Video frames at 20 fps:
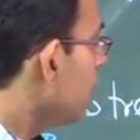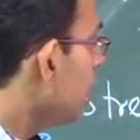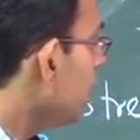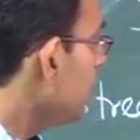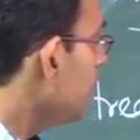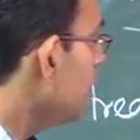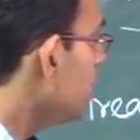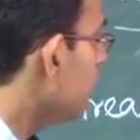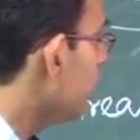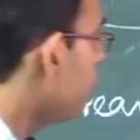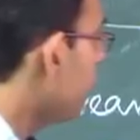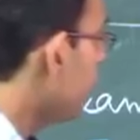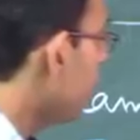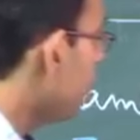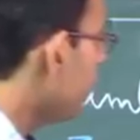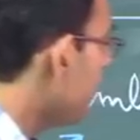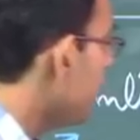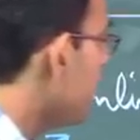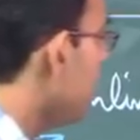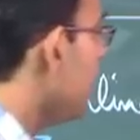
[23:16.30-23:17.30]
in the flow
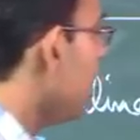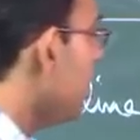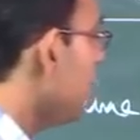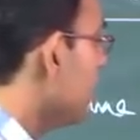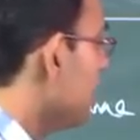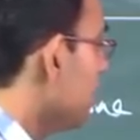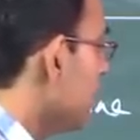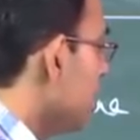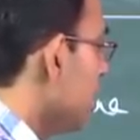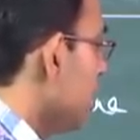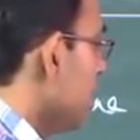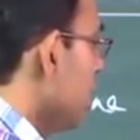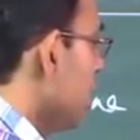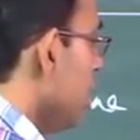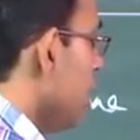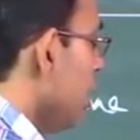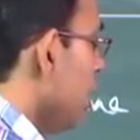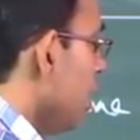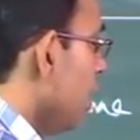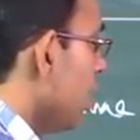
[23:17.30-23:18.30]
field
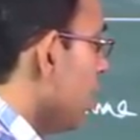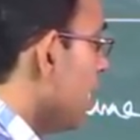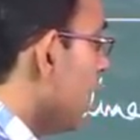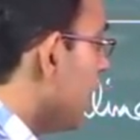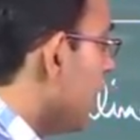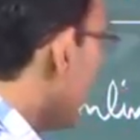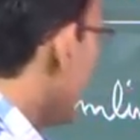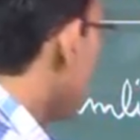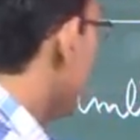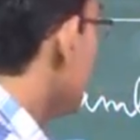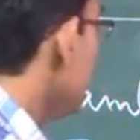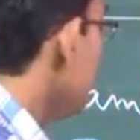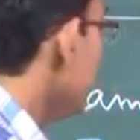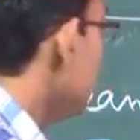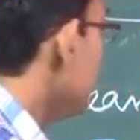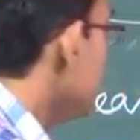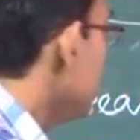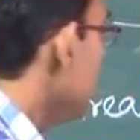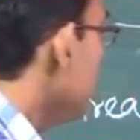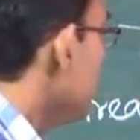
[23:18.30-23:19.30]
again,
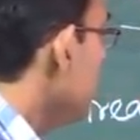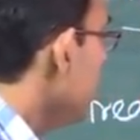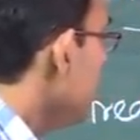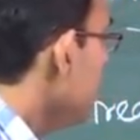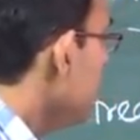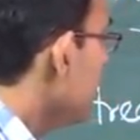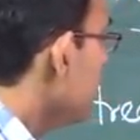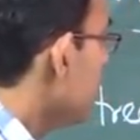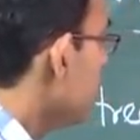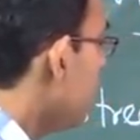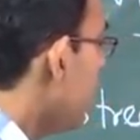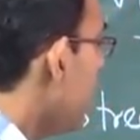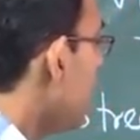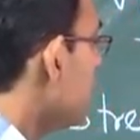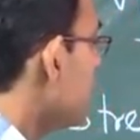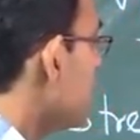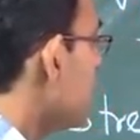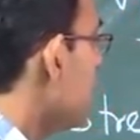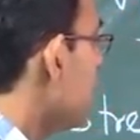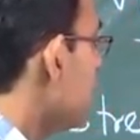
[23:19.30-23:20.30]

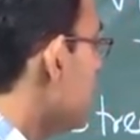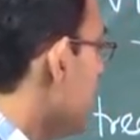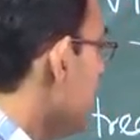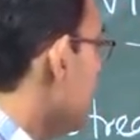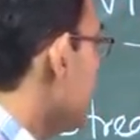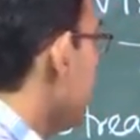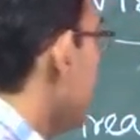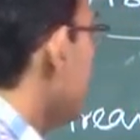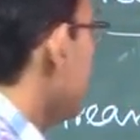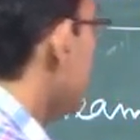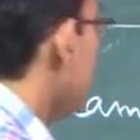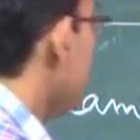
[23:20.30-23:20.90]
but essentially